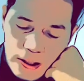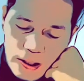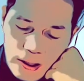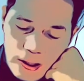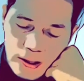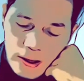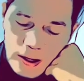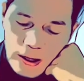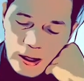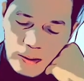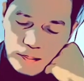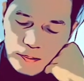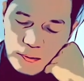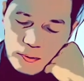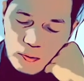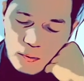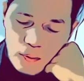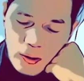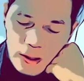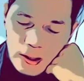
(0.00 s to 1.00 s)
and I'll put
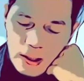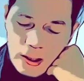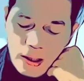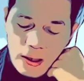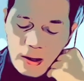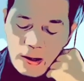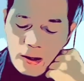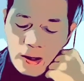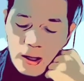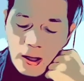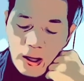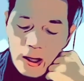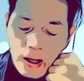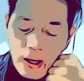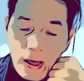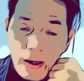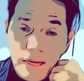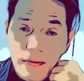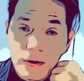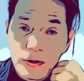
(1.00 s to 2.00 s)
1 here, and
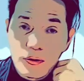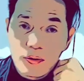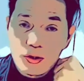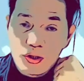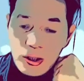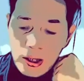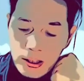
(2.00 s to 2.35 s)
then you check.